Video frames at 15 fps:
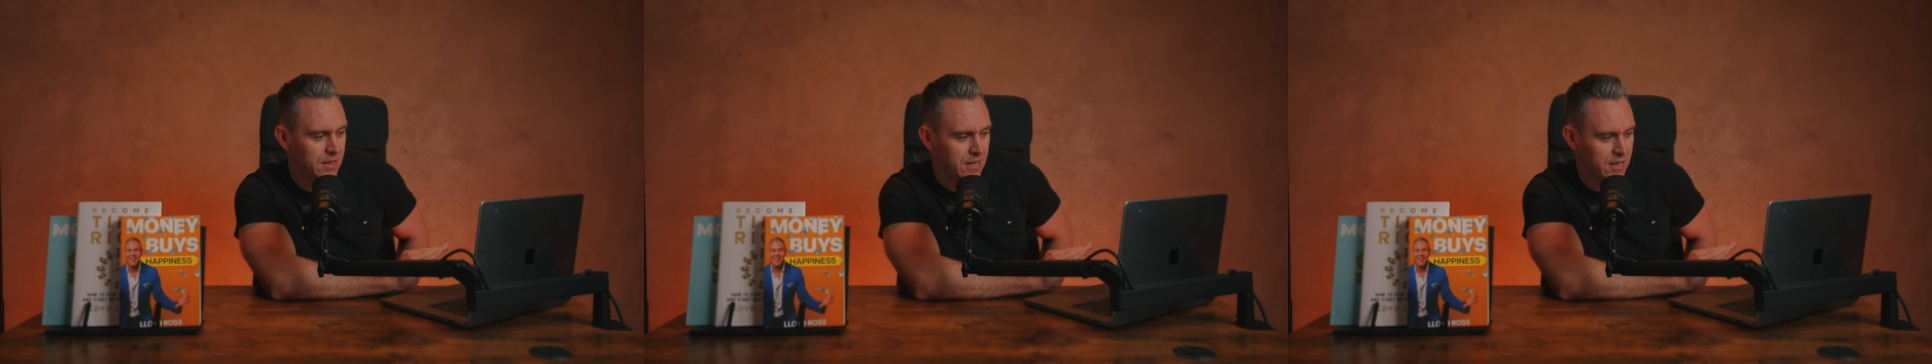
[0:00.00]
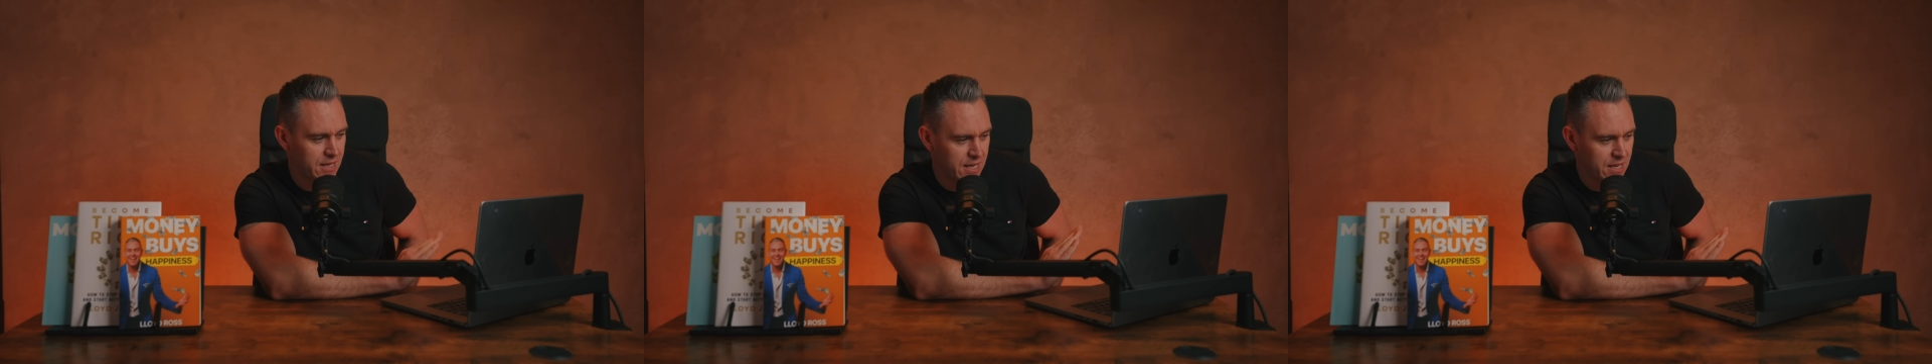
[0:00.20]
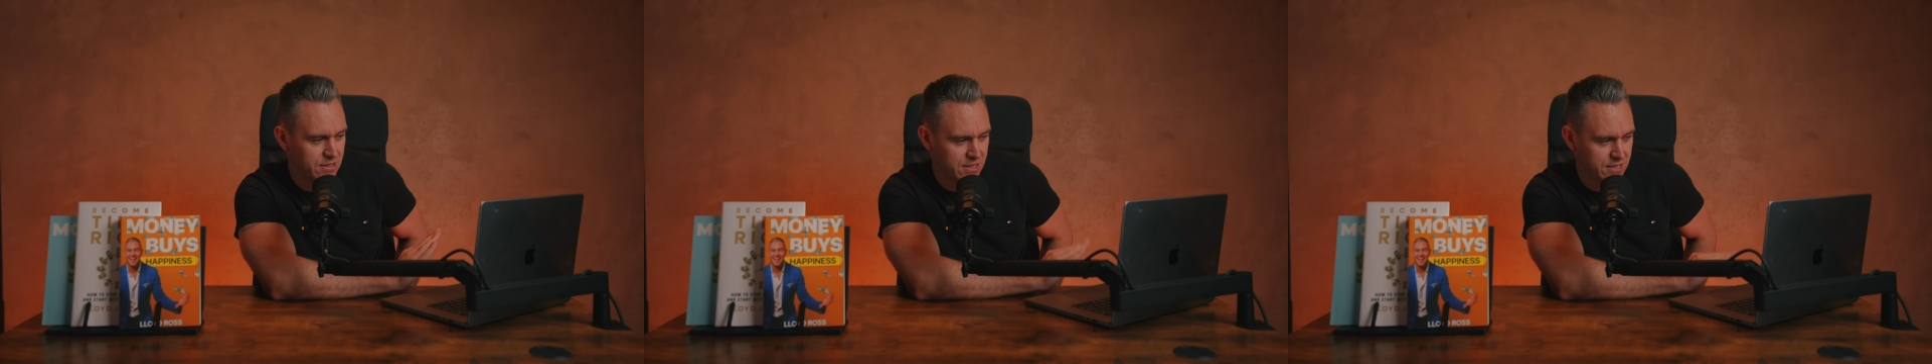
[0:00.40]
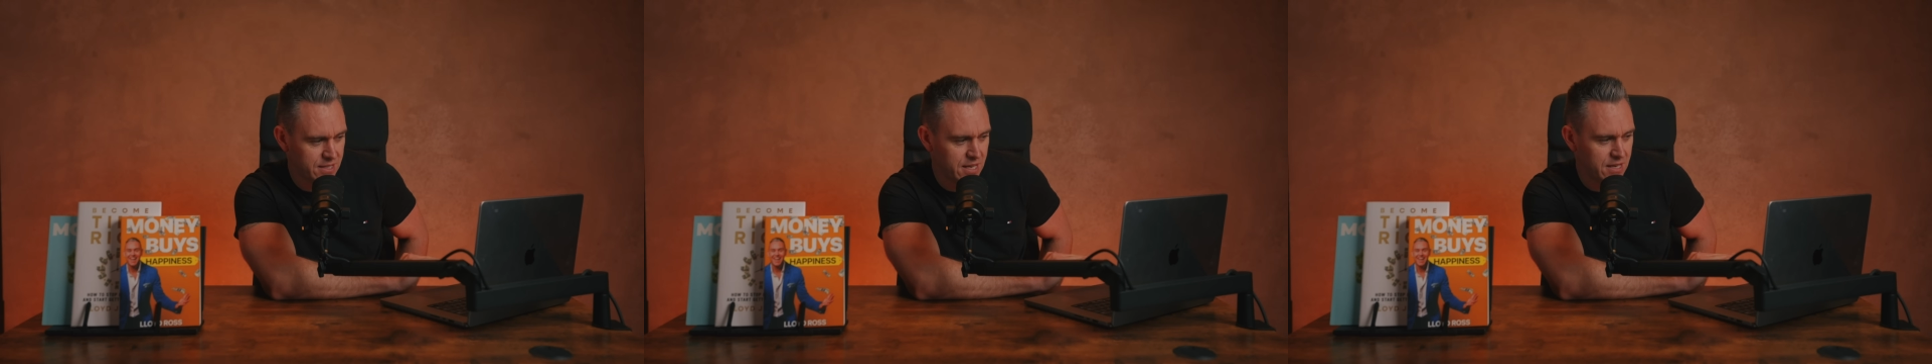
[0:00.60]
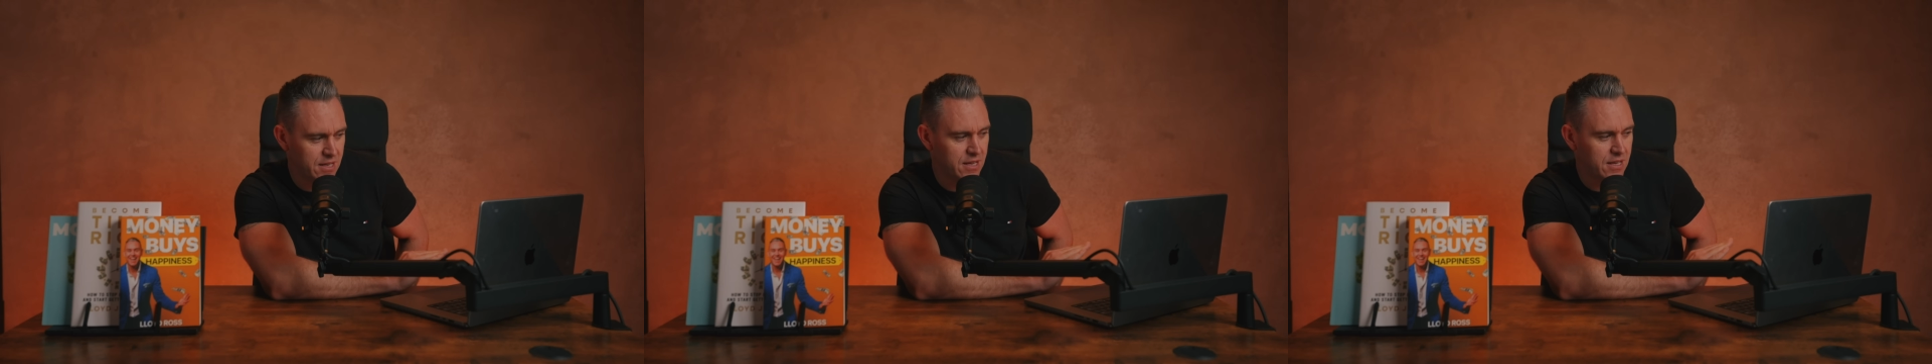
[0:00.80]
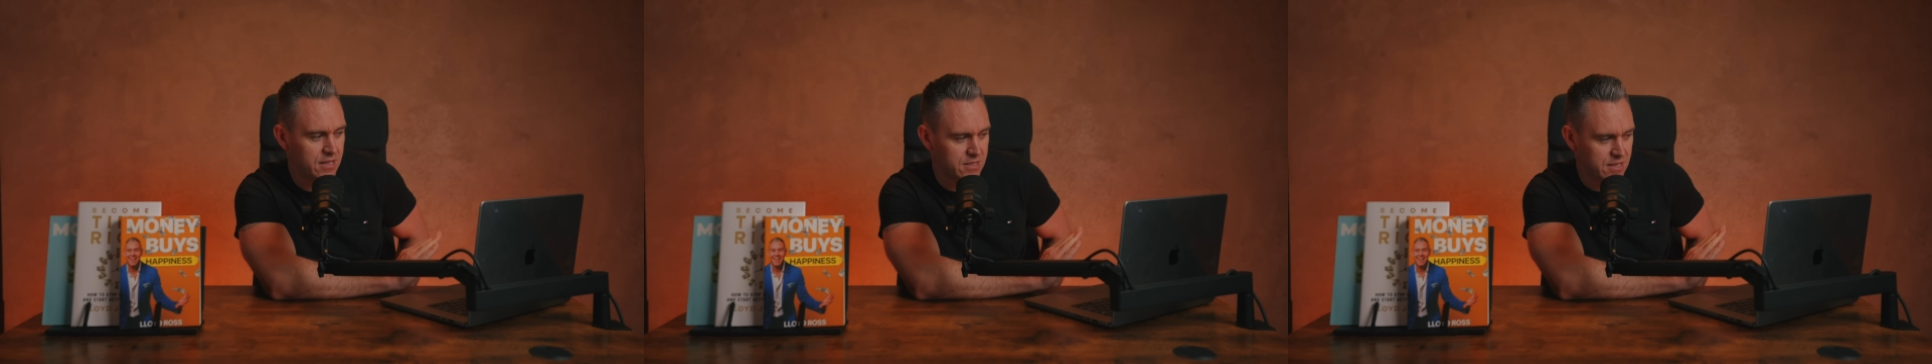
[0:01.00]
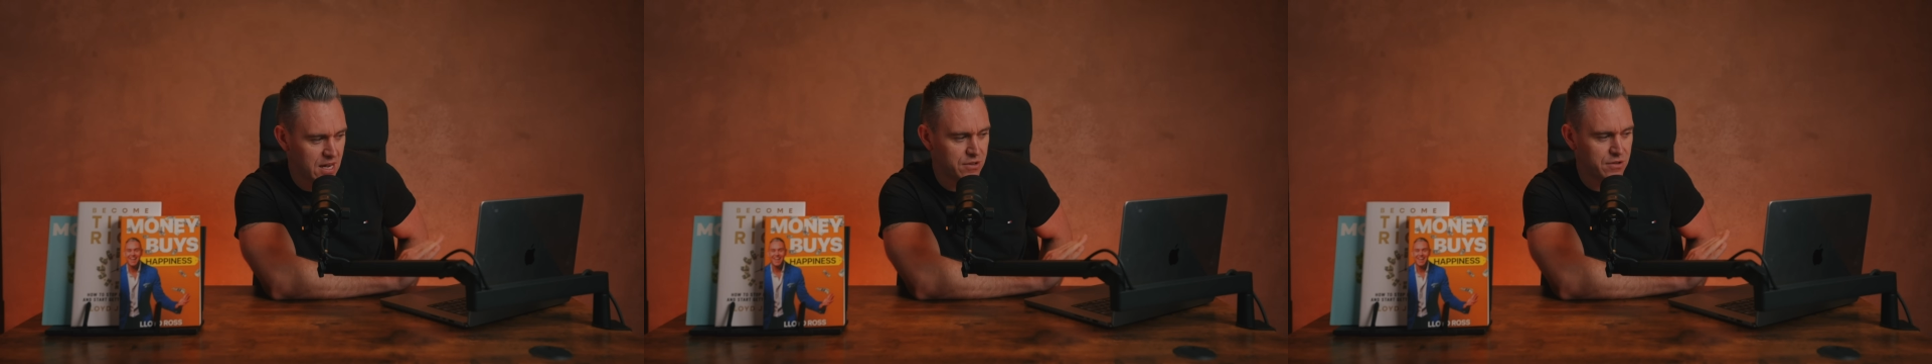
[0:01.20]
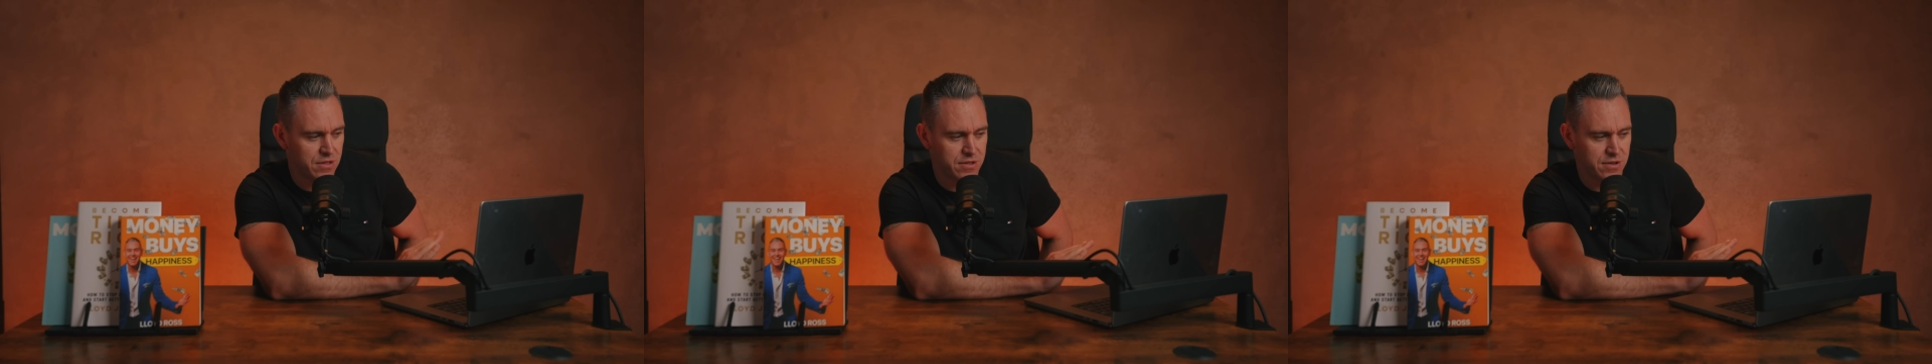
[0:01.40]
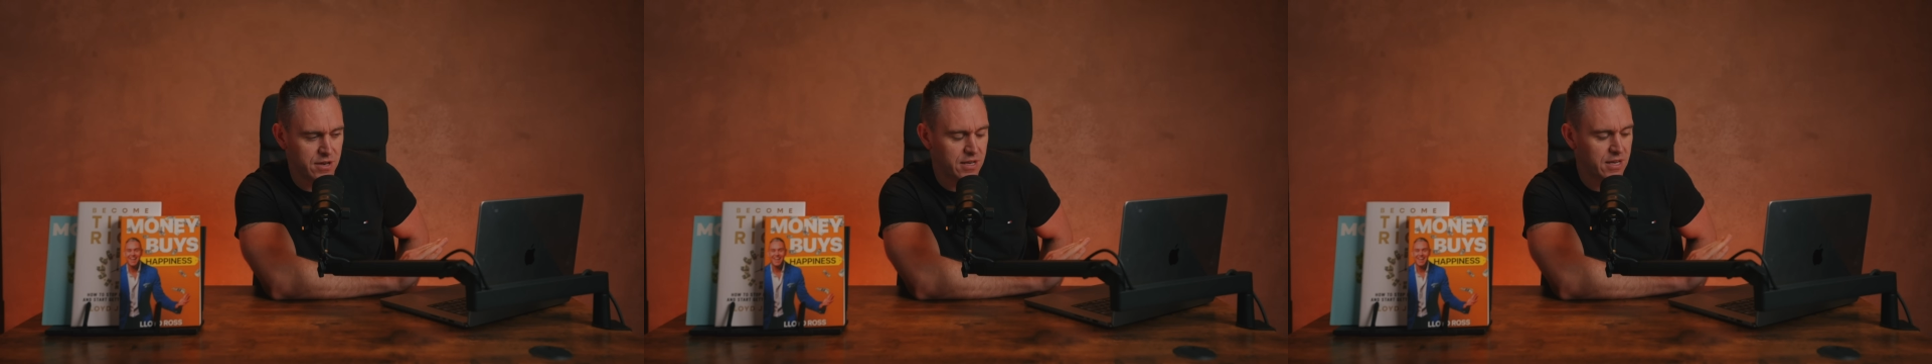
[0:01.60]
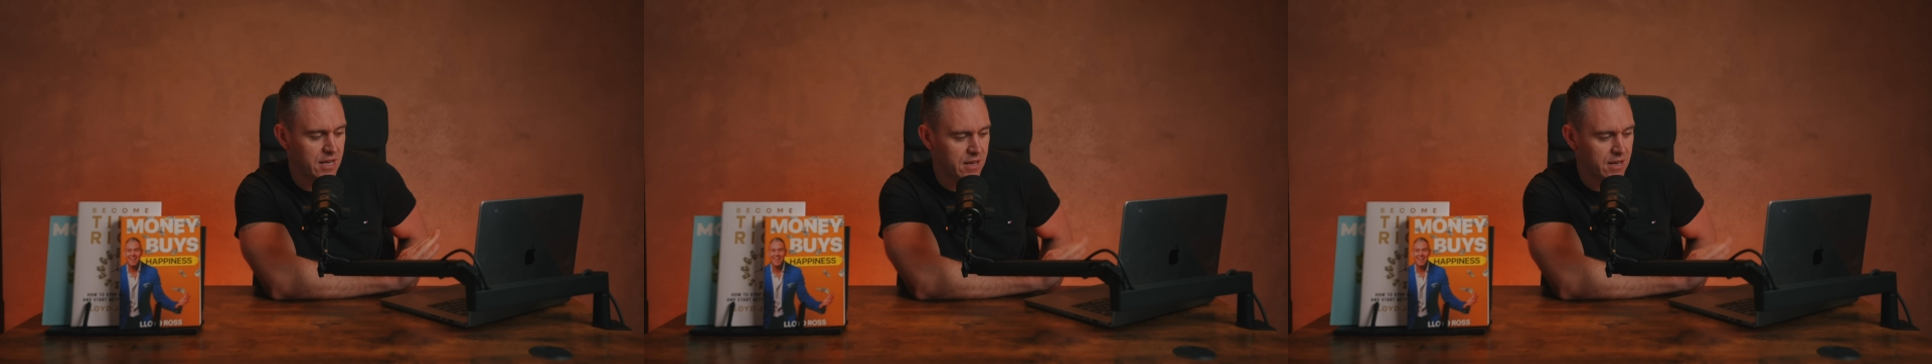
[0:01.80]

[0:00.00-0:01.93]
And again, as I said, it's 130